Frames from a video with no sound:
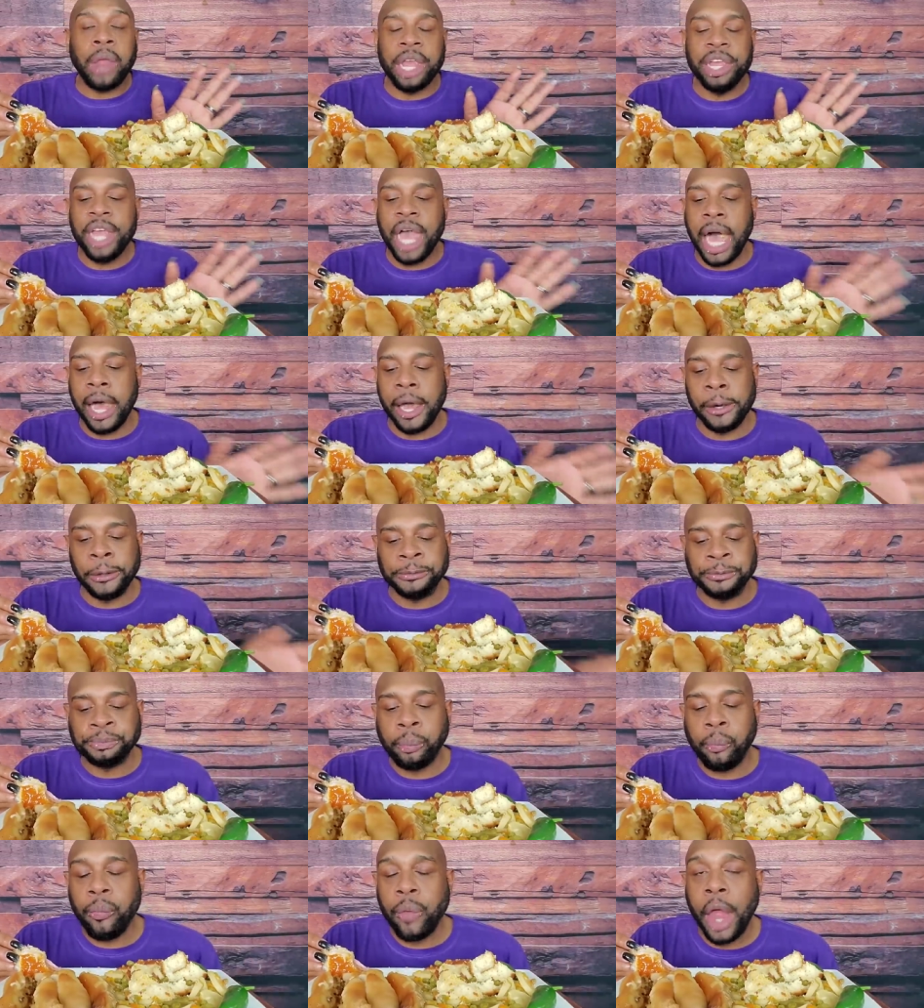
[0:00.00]
Y'all,
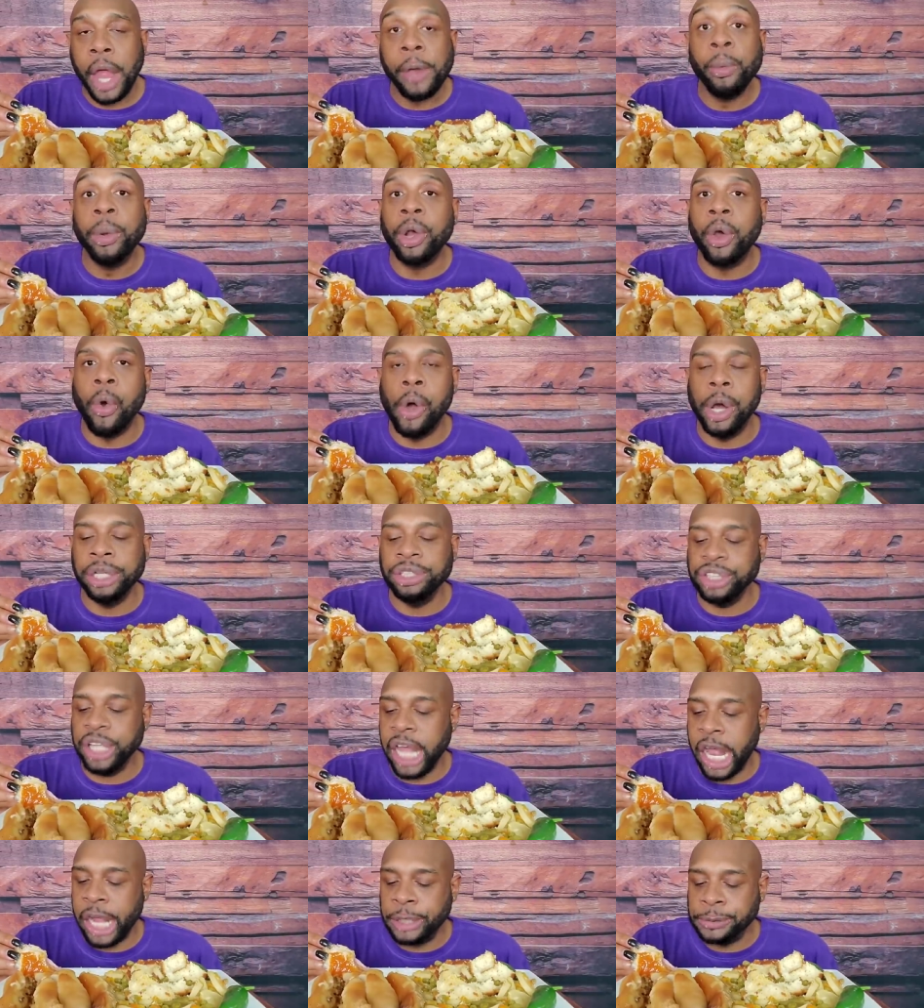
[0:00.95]
we're
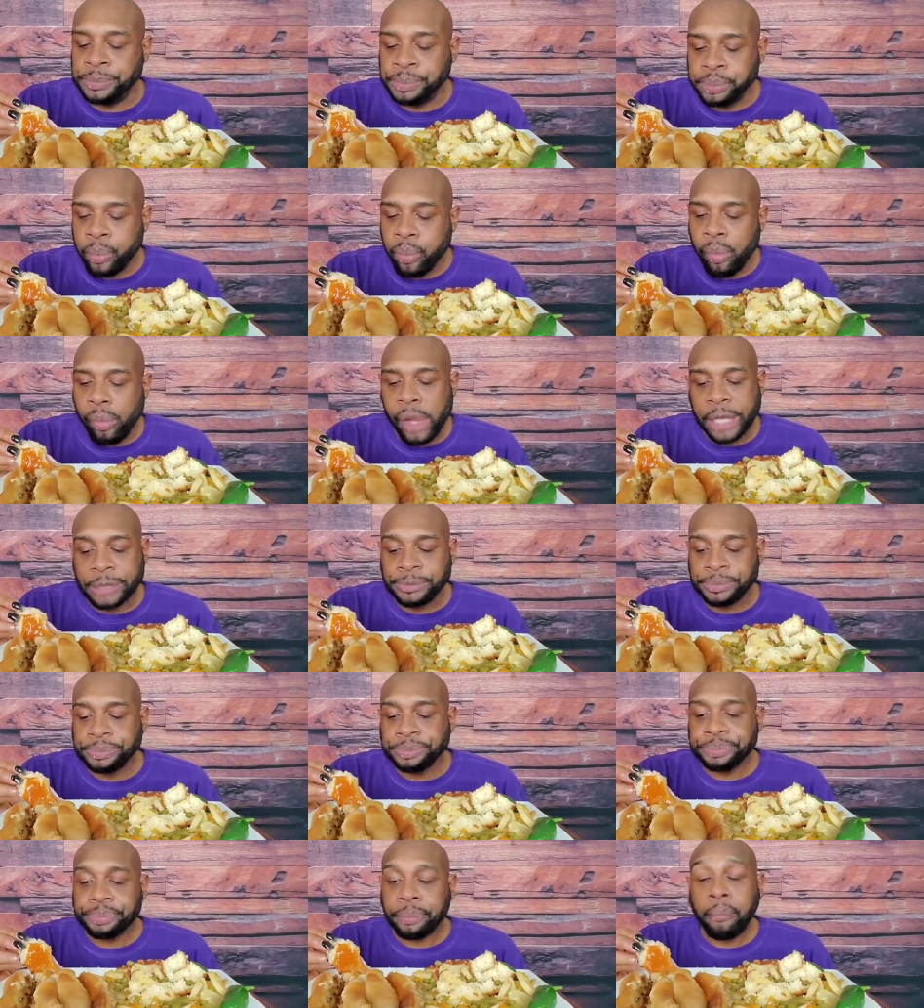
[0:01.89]
quarantined,
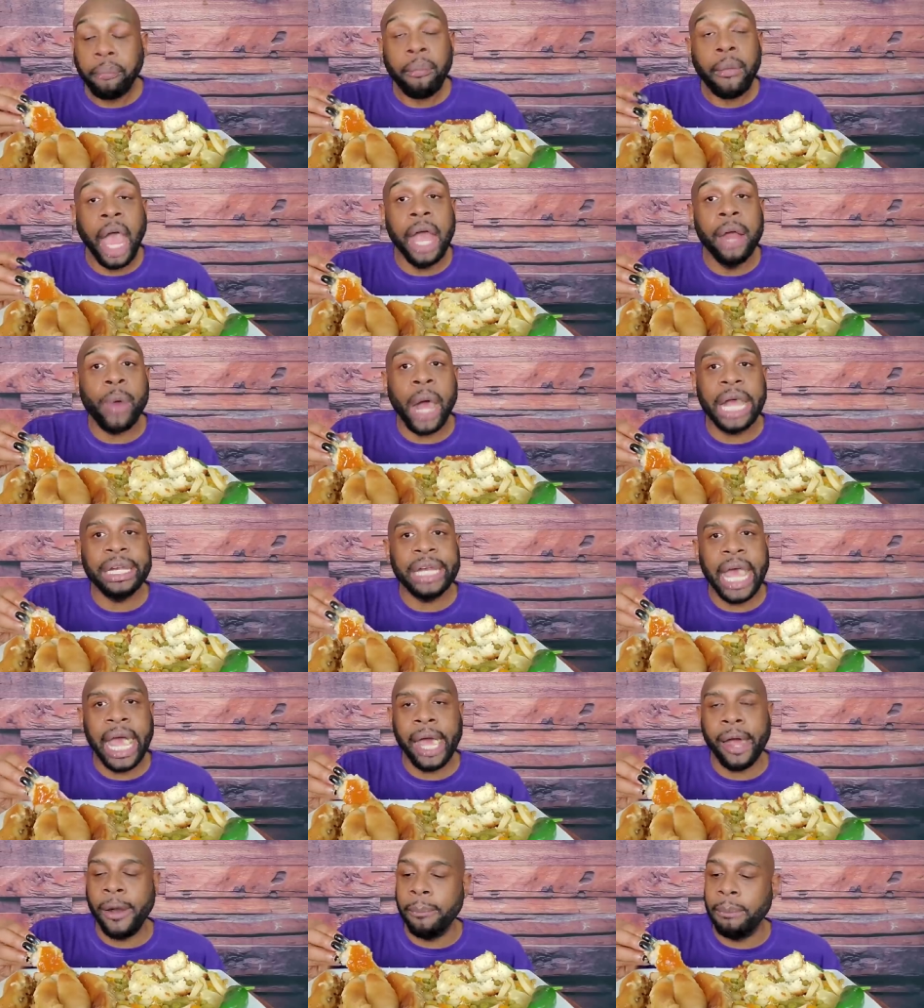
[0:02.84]
and right
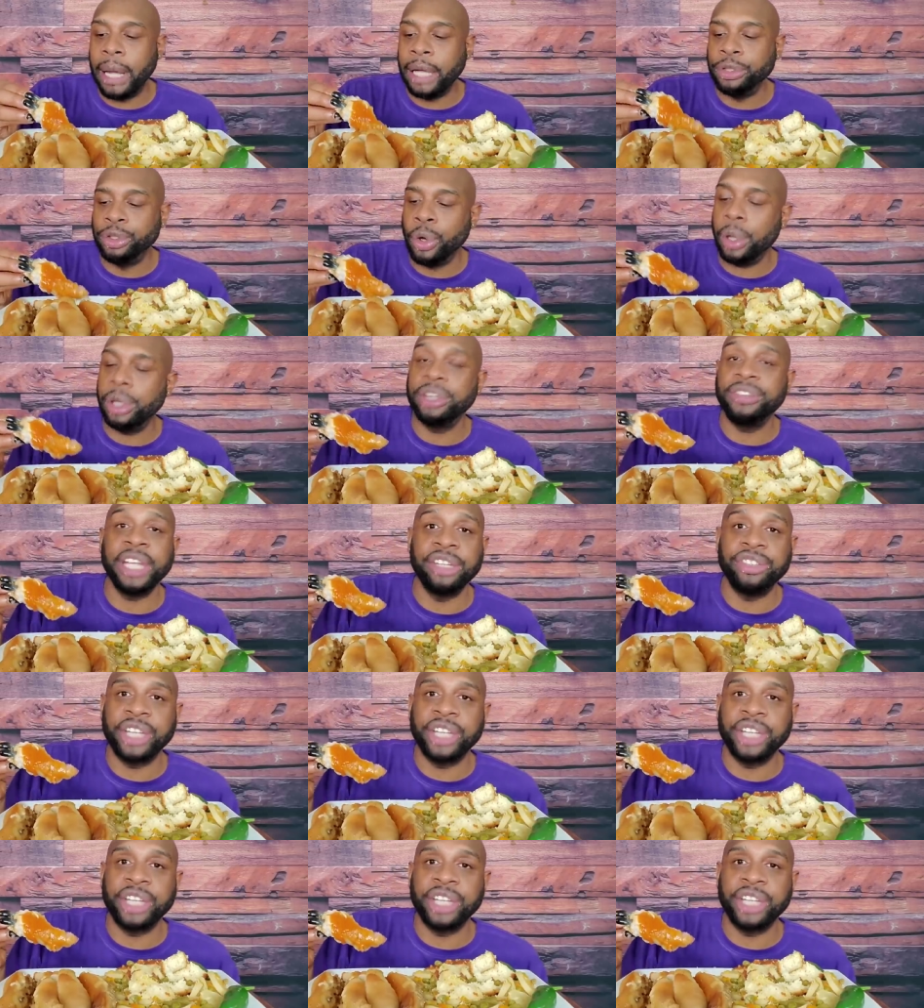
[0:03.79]
now, my daughter's